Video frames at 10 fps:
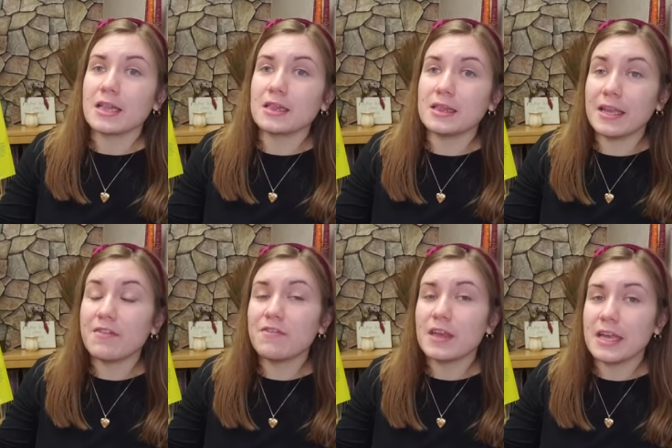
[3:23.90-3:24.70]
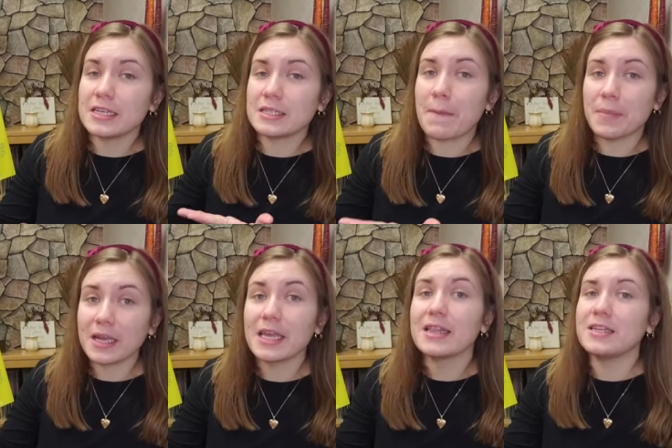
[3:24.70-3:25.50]
live his
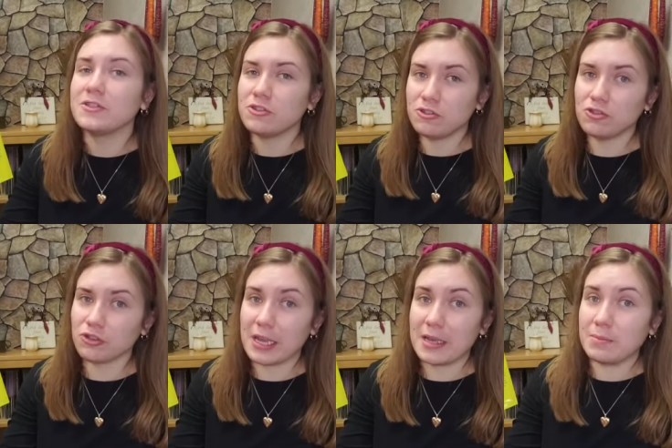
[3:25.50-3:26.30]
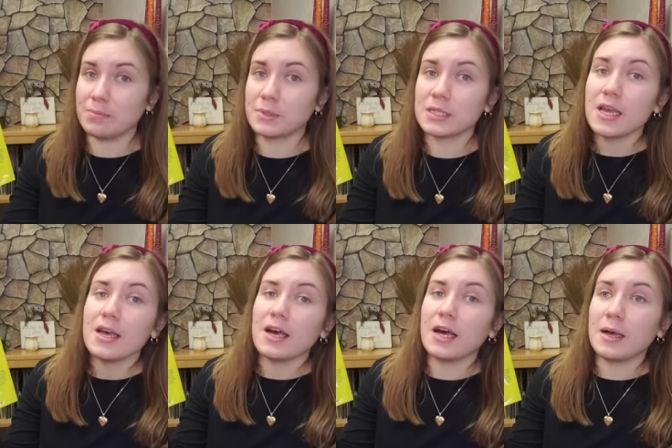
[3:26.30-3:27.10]
bucket list dreams
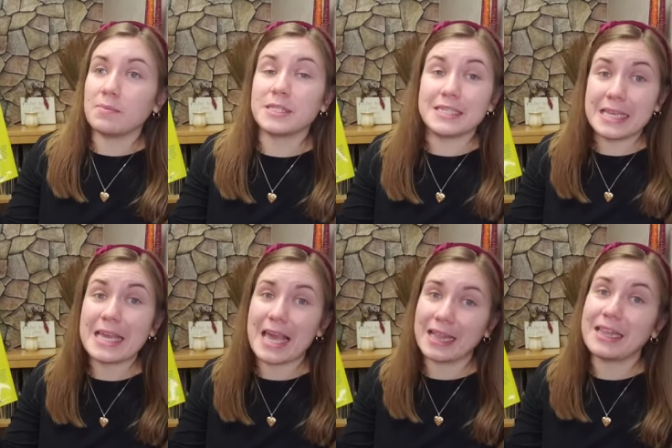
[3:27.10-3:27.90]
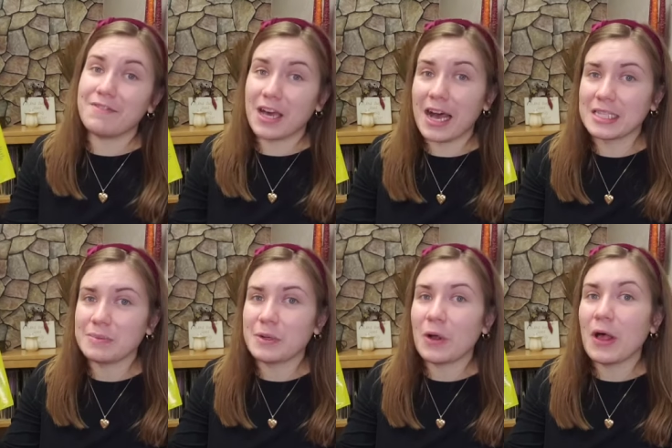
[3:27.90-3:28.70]
um, since he can't leave the
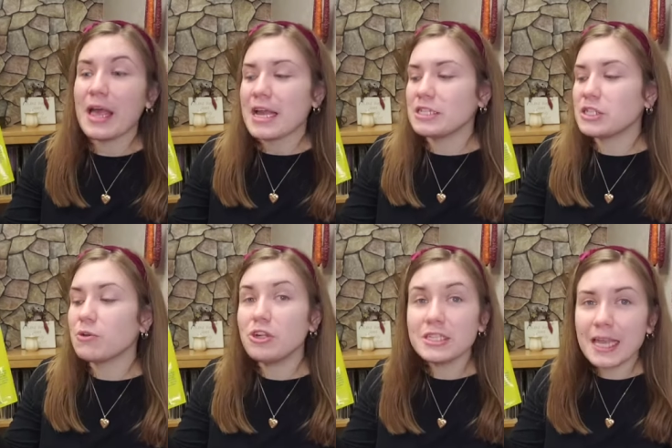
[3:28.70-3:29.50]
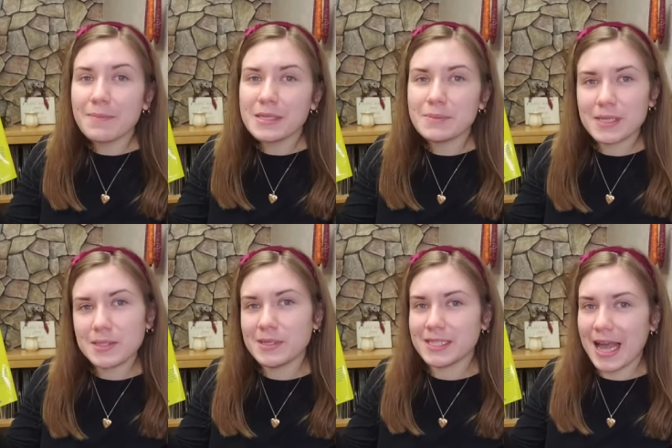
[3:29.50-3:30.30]
hospital. And so just like Miss
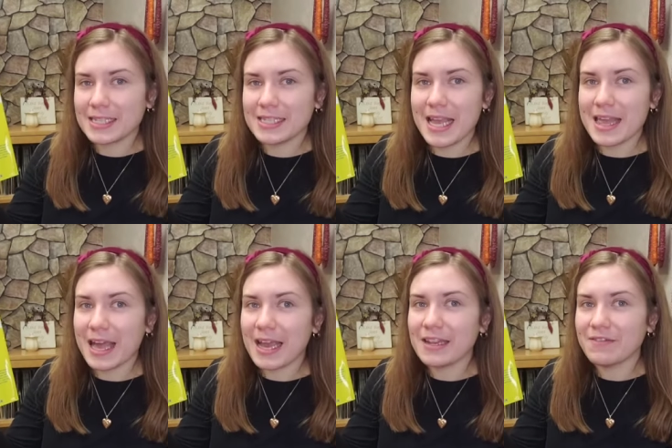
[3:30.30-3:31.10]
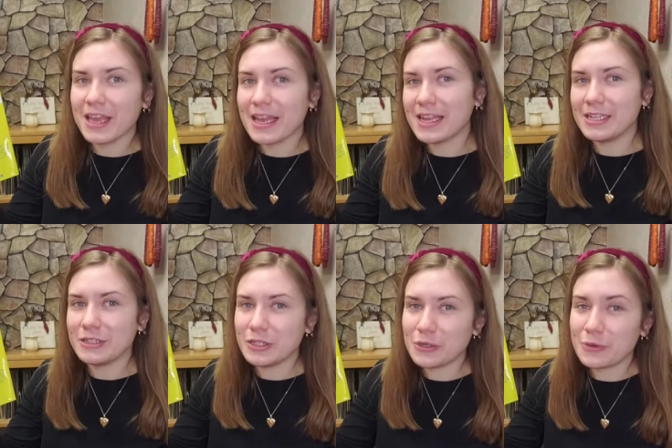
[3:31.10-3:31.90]
Bixby's last day, they kind of get
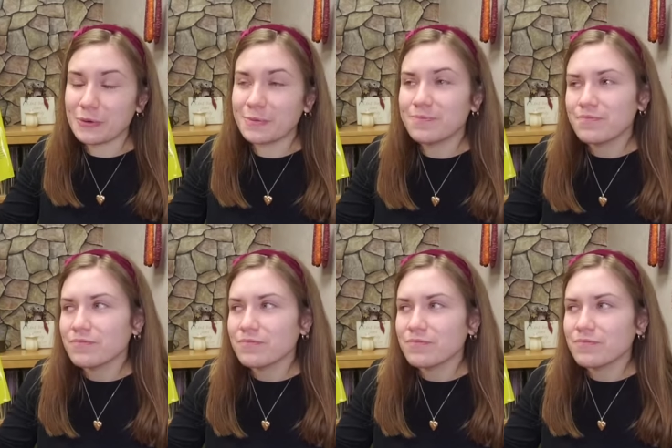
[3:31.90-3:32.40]
into